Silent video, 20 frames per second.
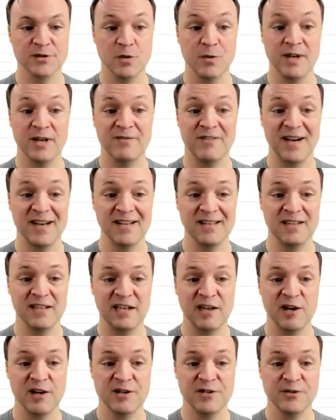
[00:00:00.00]
So if I
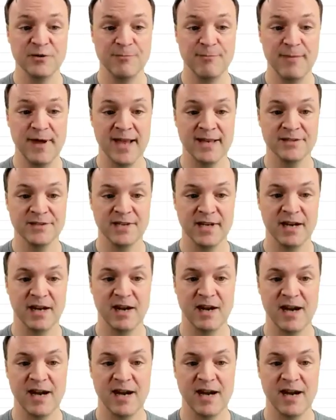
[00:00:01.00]
click on domestic,